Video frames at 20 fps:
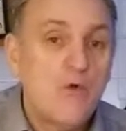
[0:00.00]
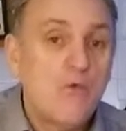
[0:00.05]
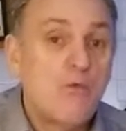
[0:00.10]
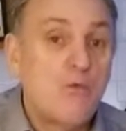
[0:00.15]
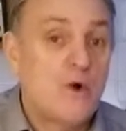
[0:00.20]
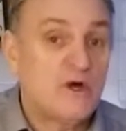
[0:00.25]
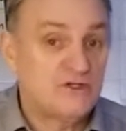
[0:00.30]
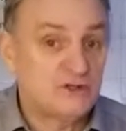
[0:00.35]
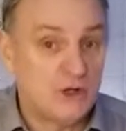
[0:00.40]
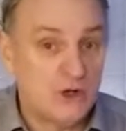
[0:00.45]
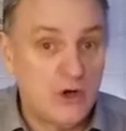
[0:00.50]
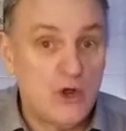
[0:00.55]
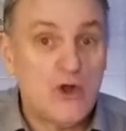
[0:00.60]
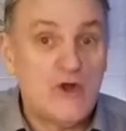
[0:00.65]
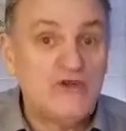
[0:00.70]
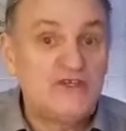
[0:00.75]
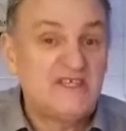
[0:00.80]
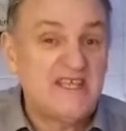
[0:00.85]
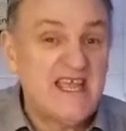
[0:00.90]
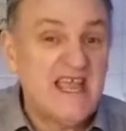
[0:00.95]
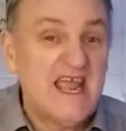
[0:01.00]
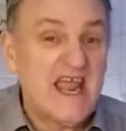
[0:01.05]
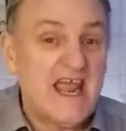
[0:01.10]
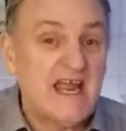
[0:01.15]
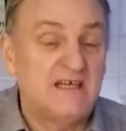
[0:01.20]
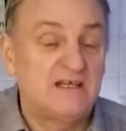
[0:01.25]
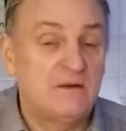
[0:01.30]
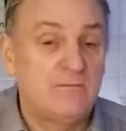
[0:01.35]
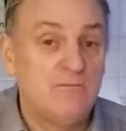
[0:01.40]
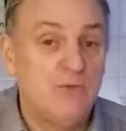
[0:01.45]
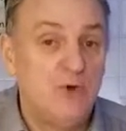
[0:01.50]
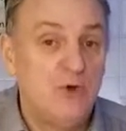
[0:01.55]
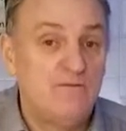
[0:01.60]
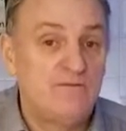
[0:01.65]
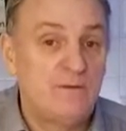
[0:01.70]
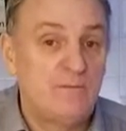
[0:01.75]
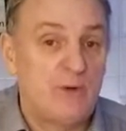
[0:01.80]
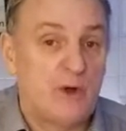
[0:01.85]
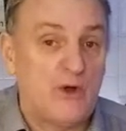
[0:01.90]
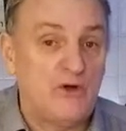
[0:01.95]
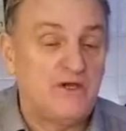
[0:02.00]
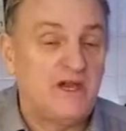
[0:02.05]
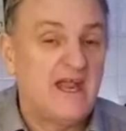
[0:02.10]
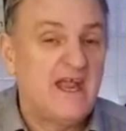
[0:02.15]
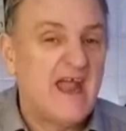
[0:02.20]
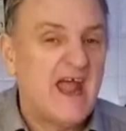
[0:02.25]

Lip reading: which allows the egg to move about,